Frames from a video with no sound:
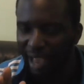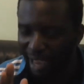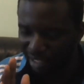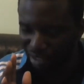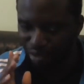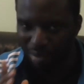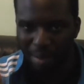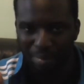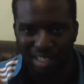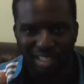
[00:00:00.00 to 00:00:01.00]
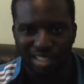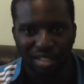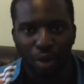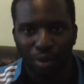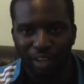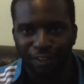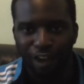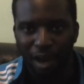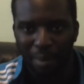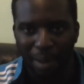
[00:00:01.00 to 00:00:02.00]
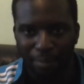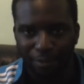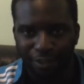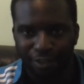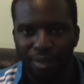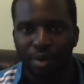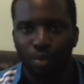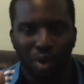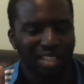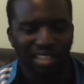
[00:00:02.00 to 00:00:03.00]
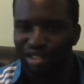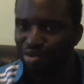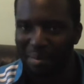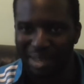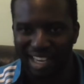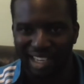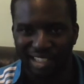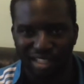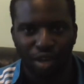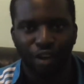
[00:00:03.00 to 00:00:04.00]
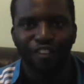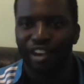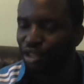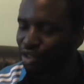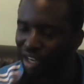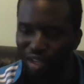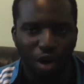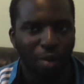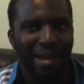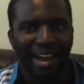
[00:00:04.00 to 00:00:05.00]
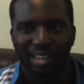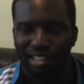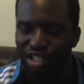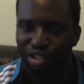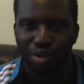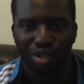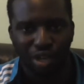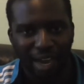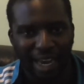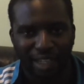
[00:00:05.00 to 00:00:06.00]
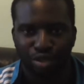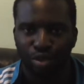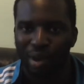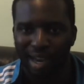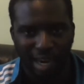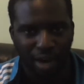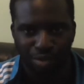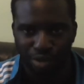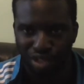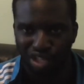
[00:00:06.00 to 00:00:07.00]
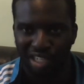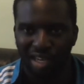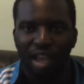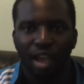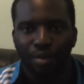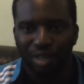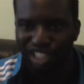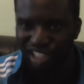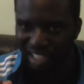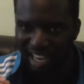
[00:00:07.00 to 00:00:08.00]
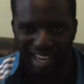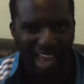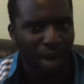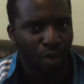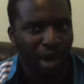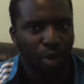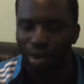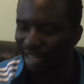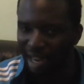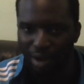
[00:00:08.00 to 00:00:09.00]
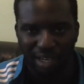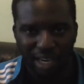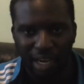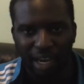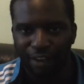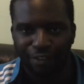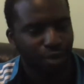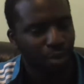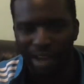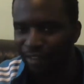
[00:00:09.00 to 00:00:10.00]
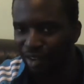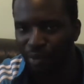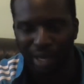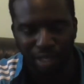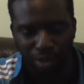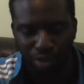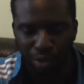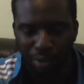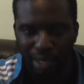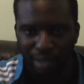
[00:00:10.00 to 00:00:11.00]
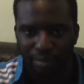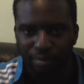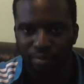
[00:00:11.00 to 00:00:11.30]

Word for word: And remember this is only for a month once Ramadan is over, you can go back to doing your actual workout routine, which is an hour or an hour and a half or whatever way you do it.